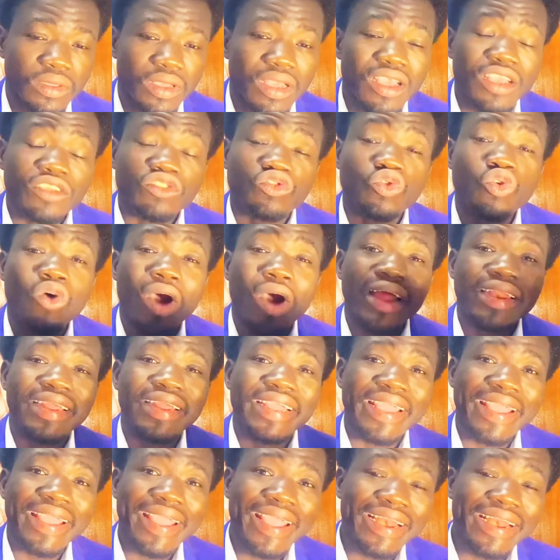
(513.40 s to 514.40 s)
So at the
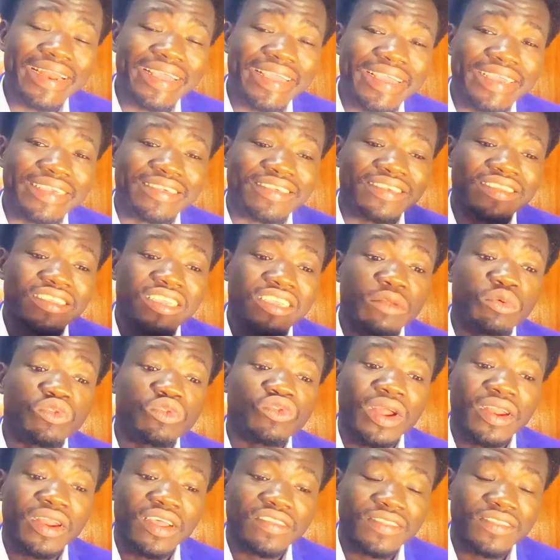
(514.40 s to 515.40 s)
early age, he is able to
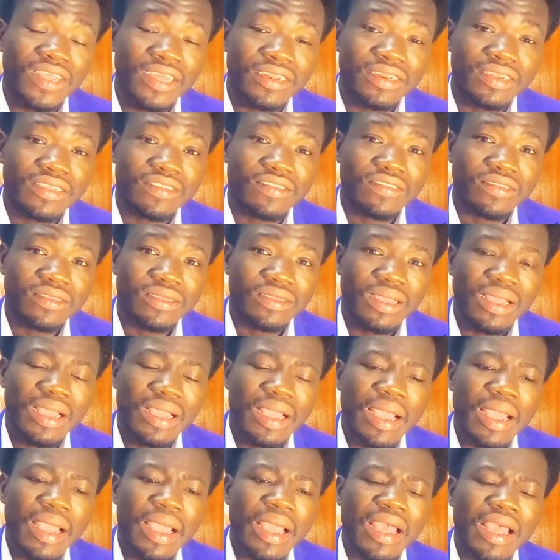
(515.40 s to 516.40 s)
understand this.
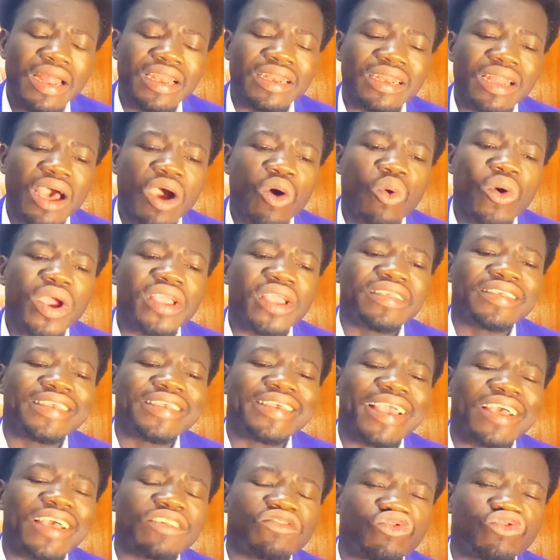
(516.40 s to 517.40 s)
Now when he
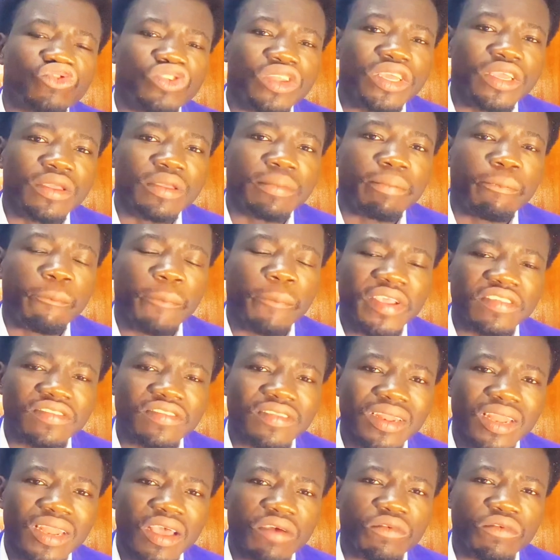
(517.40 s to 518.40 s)
gets to the basic
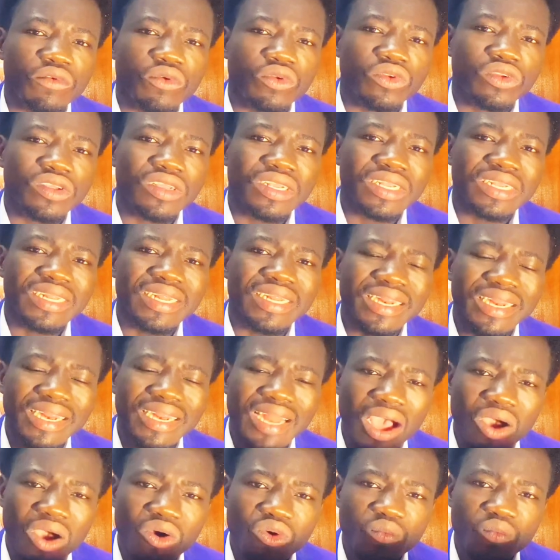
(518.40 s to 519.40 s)
level,
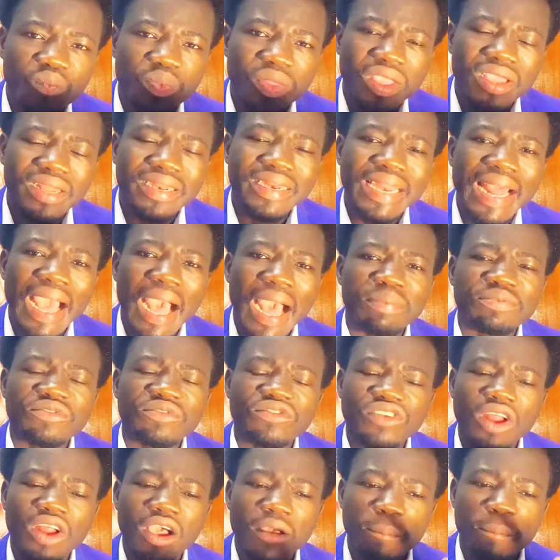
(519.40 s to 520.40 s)
now the
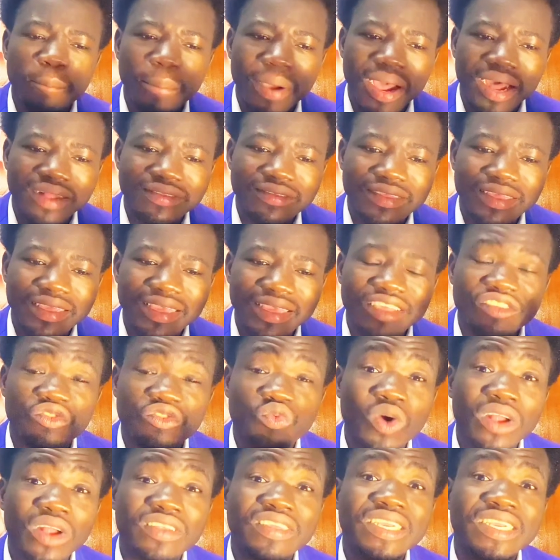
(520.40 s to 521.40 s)
abstract part is
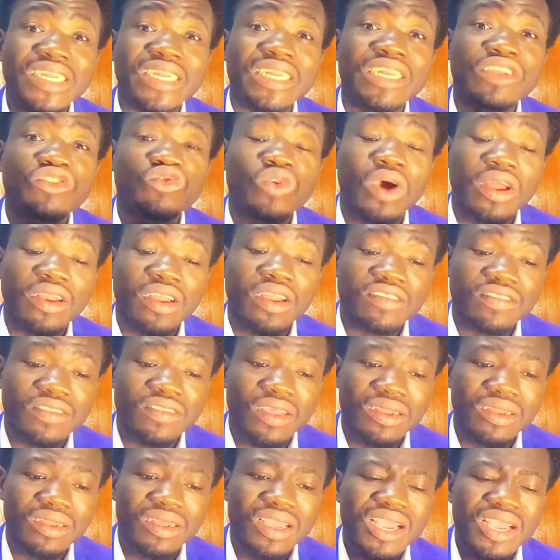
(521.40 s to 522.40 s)
what he needs to
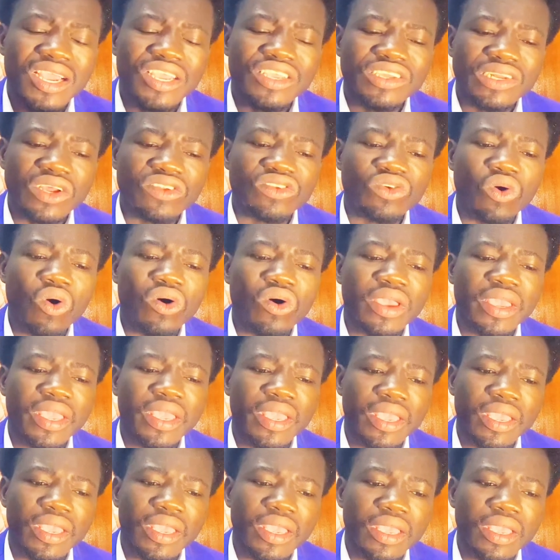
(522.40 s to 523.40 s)
understand. He knows,
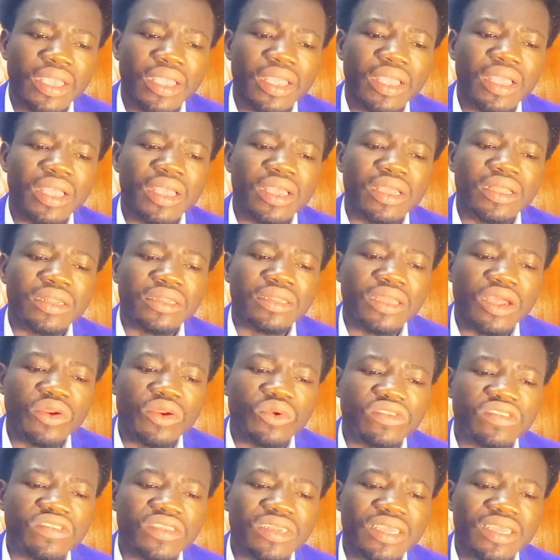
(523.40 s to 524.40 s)
okay, the
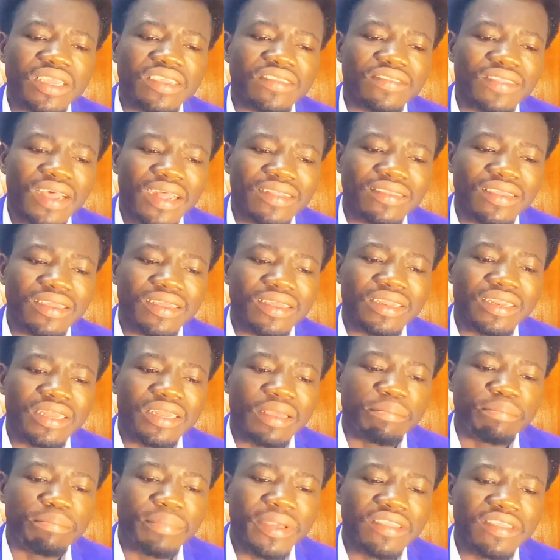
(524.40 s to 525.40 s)
reason is that the
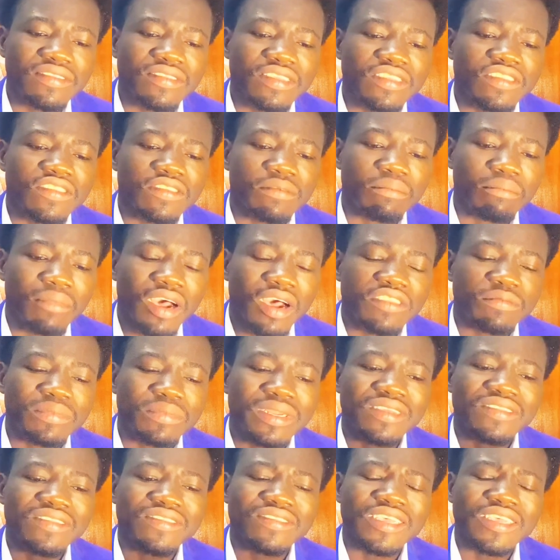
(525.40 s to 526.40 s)
basis must be
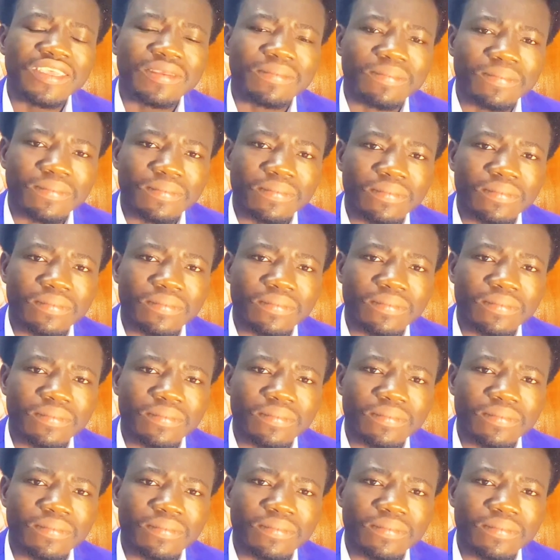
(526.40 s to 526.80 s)
the same.